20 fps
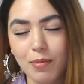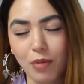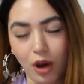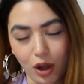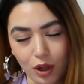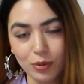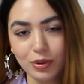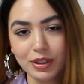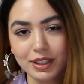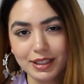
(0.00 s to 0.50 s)

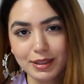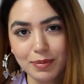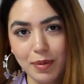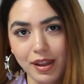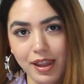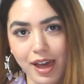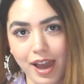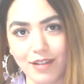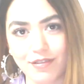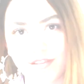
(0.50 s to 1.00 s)
Bollywood is
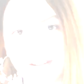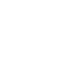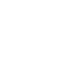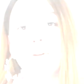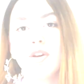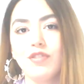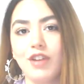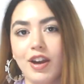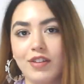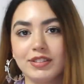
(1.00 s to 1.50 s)
my life.
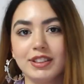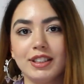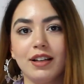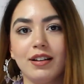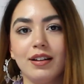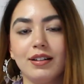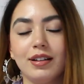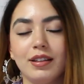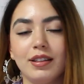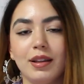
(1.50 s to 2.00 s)
So if you haven't
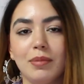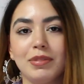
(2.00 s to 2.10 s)
done it,